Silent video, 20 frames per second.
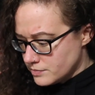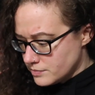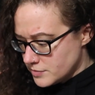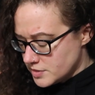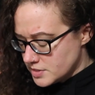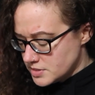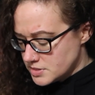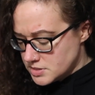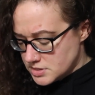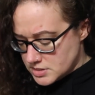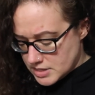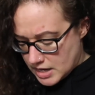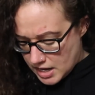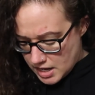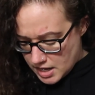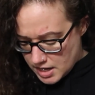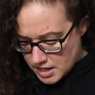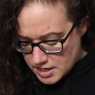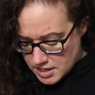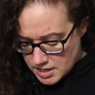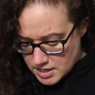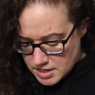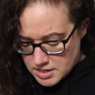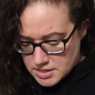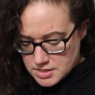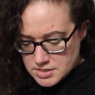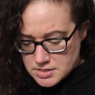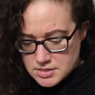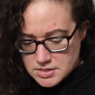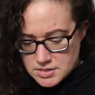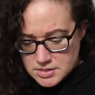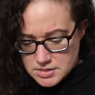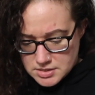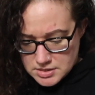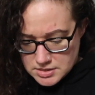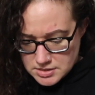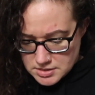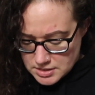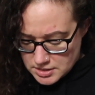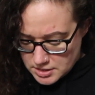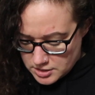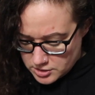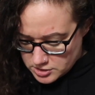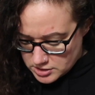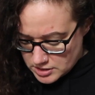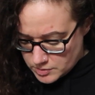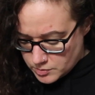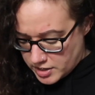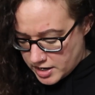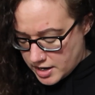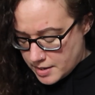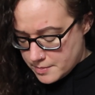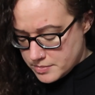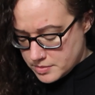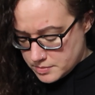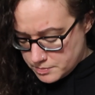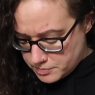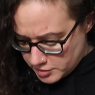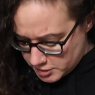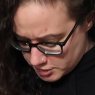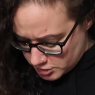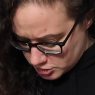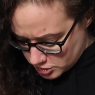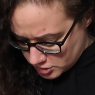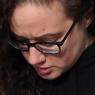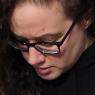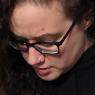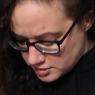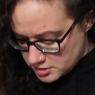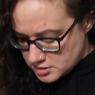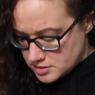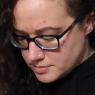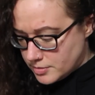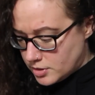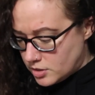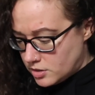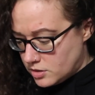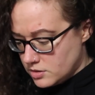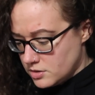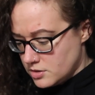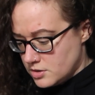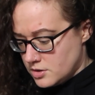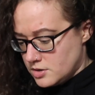This size is in here somewhere. I'm pretty sure they're a small.